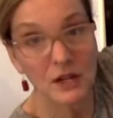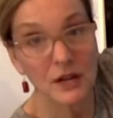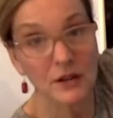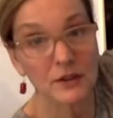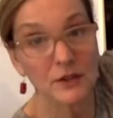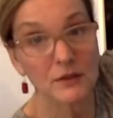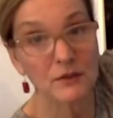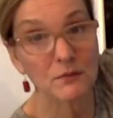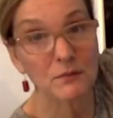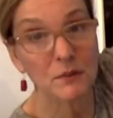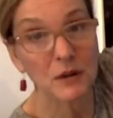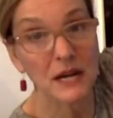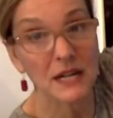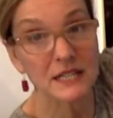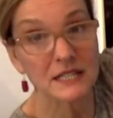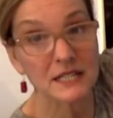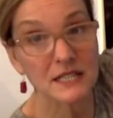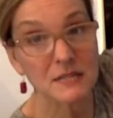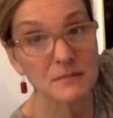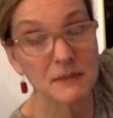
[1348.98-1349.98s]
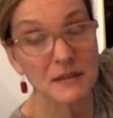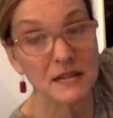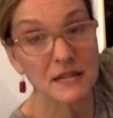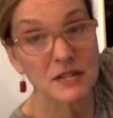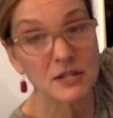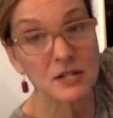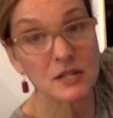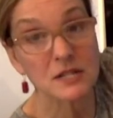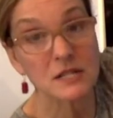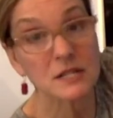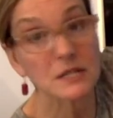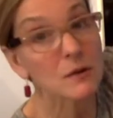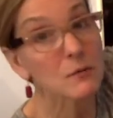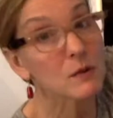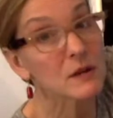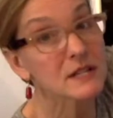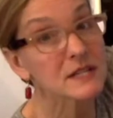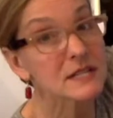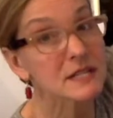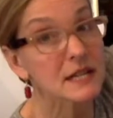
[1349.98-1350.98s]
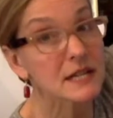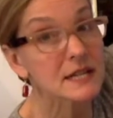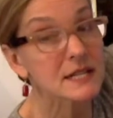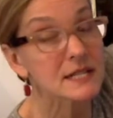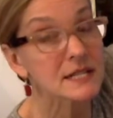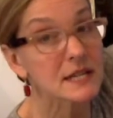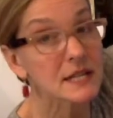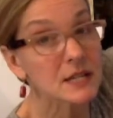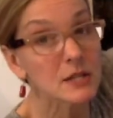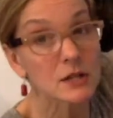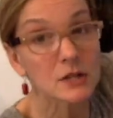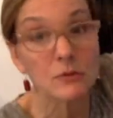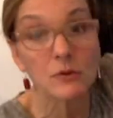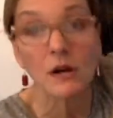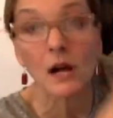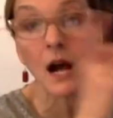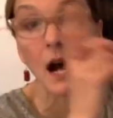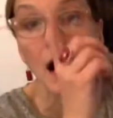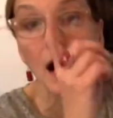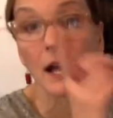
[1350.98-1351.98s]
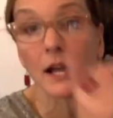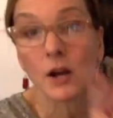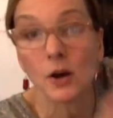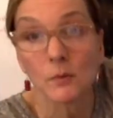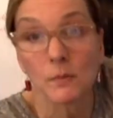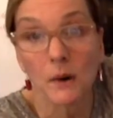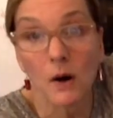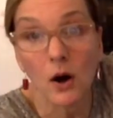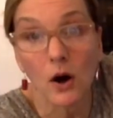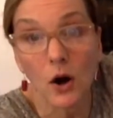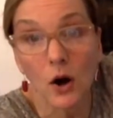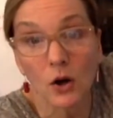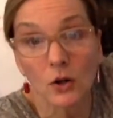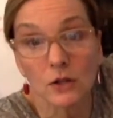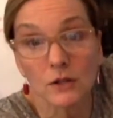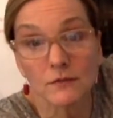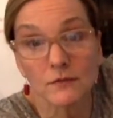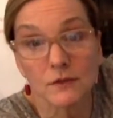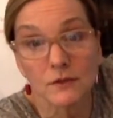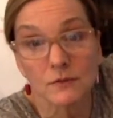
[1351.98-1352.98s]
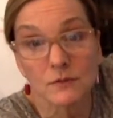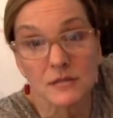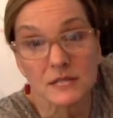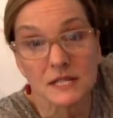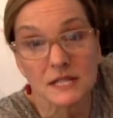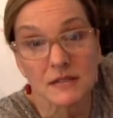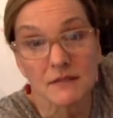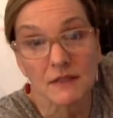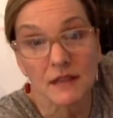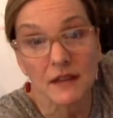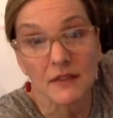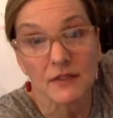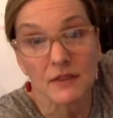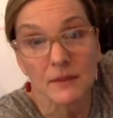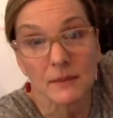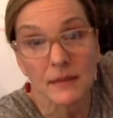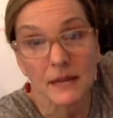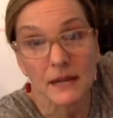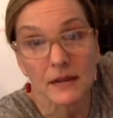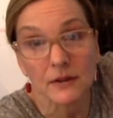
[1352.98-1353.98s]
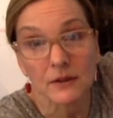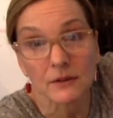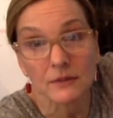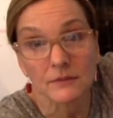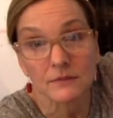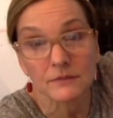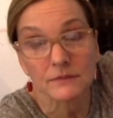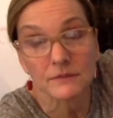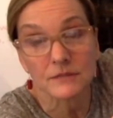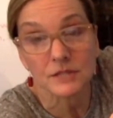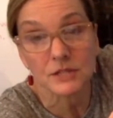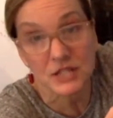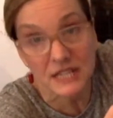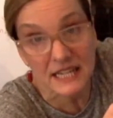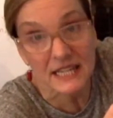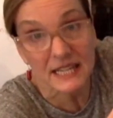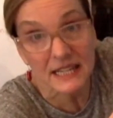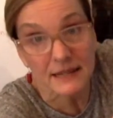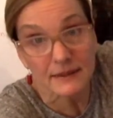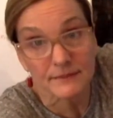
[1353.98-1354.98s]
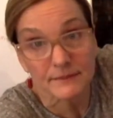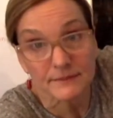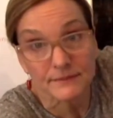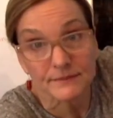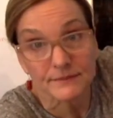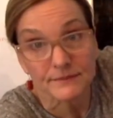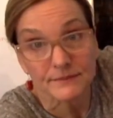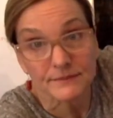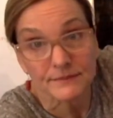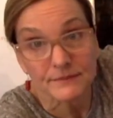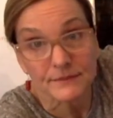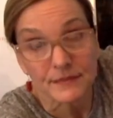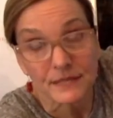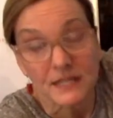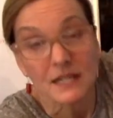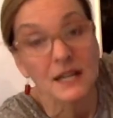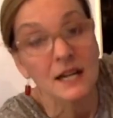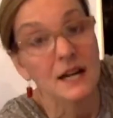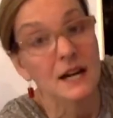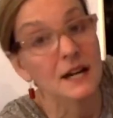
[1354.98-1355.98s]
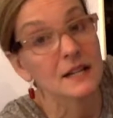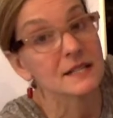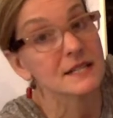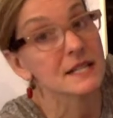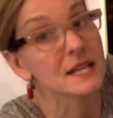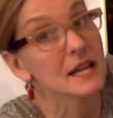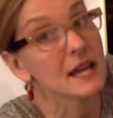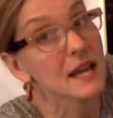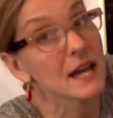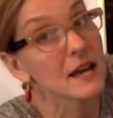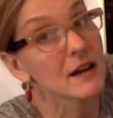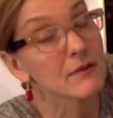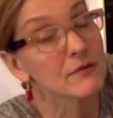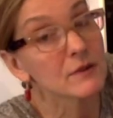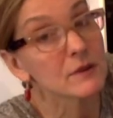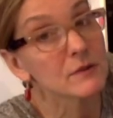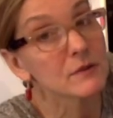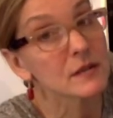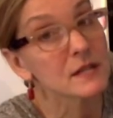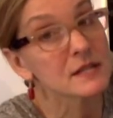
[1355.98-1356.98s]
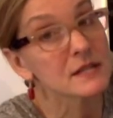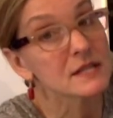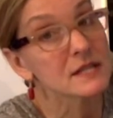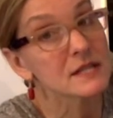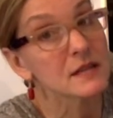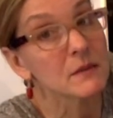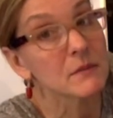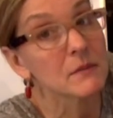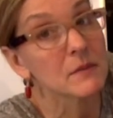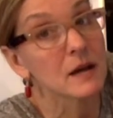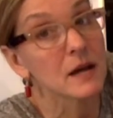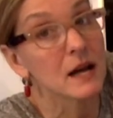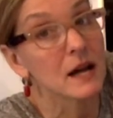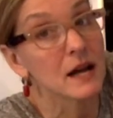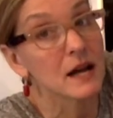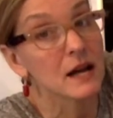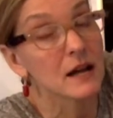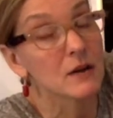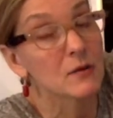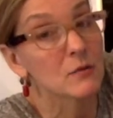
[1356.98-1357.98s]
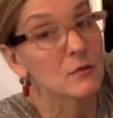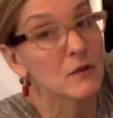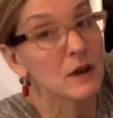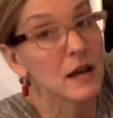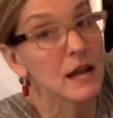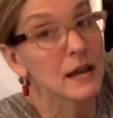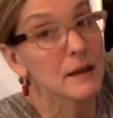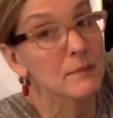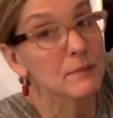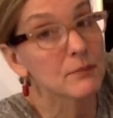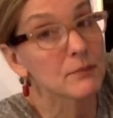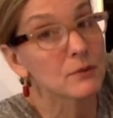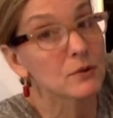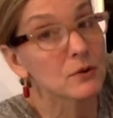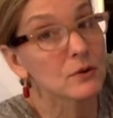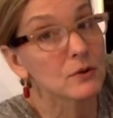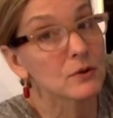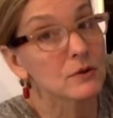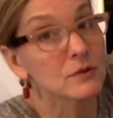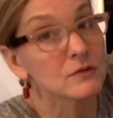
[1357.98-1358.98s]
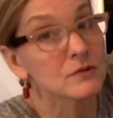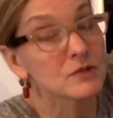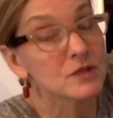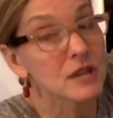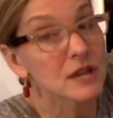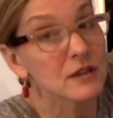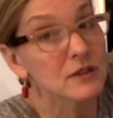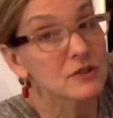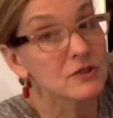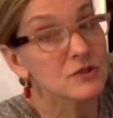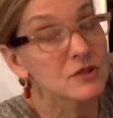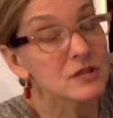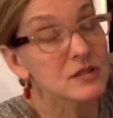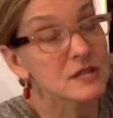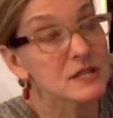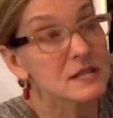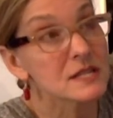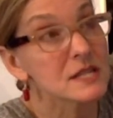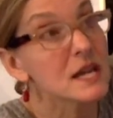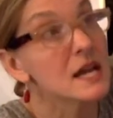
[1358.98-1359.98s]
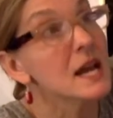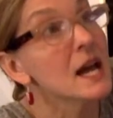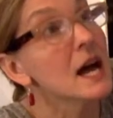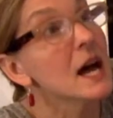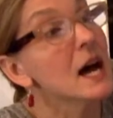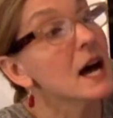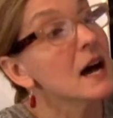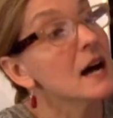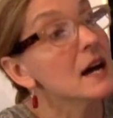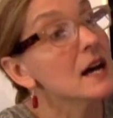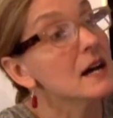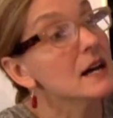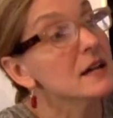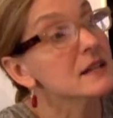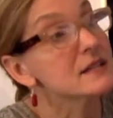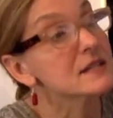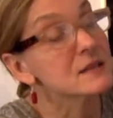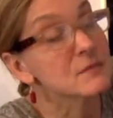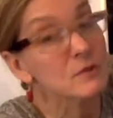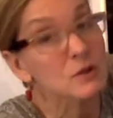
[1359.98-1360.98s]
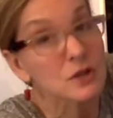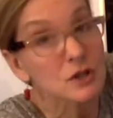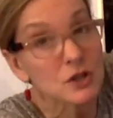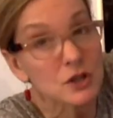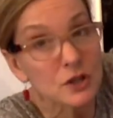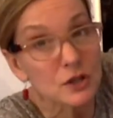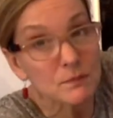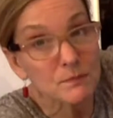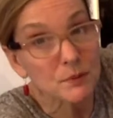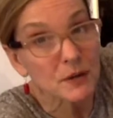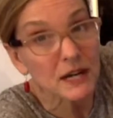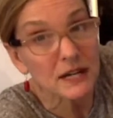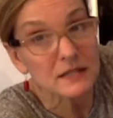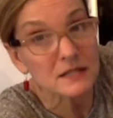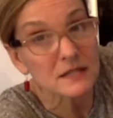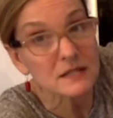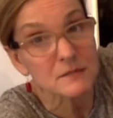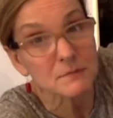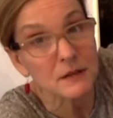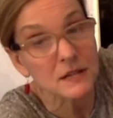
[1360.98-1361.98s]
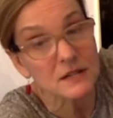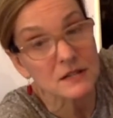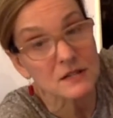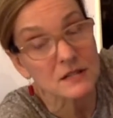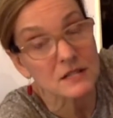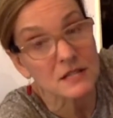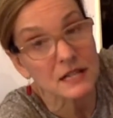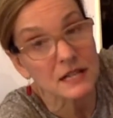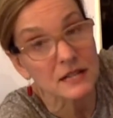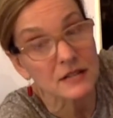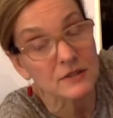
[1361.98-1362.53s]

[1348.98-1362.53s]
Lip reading: on those practice pages and the ones that I sent you. I hope all of you received that in the mail. Did you get it? I sent everyone some April challenges, some good practice pages that I